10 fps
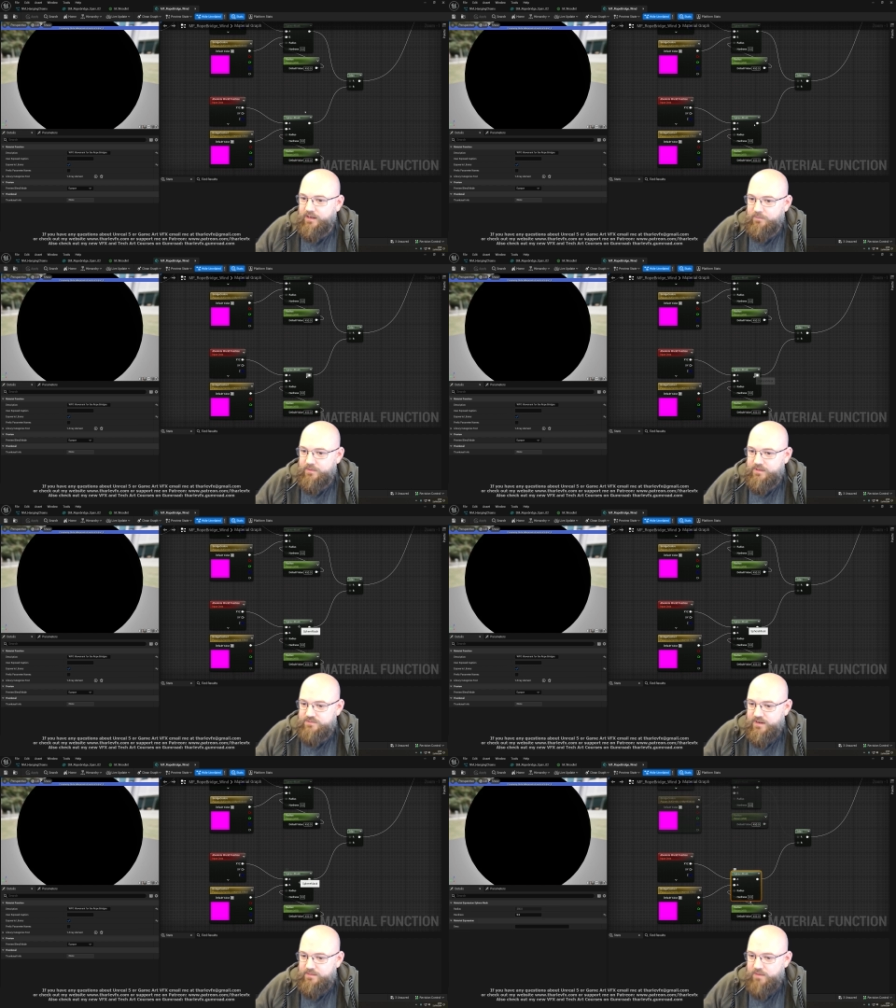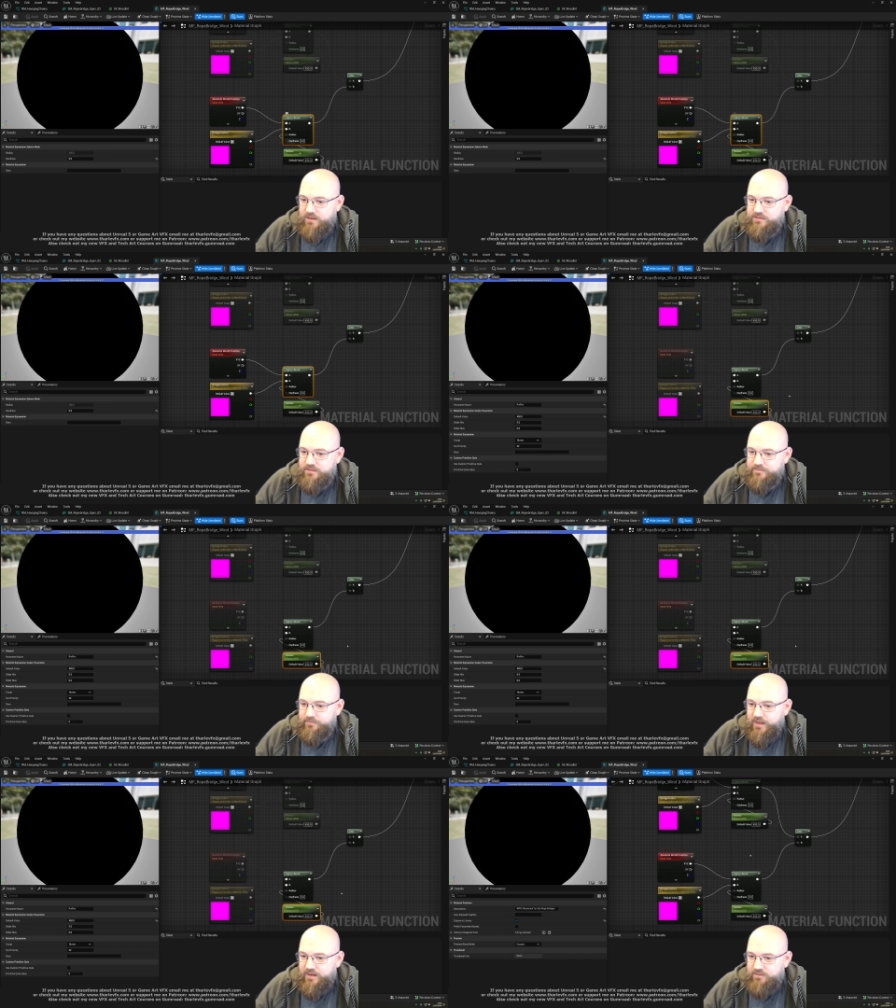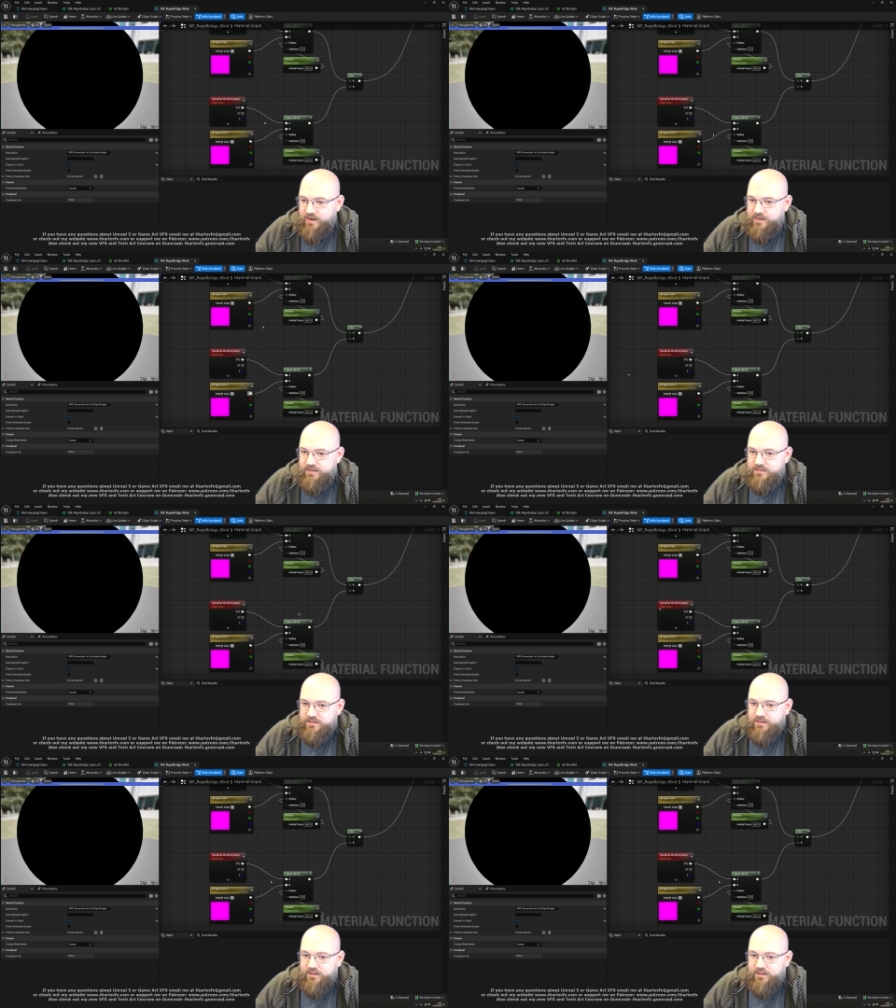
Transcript: with a sphere mask and a radius,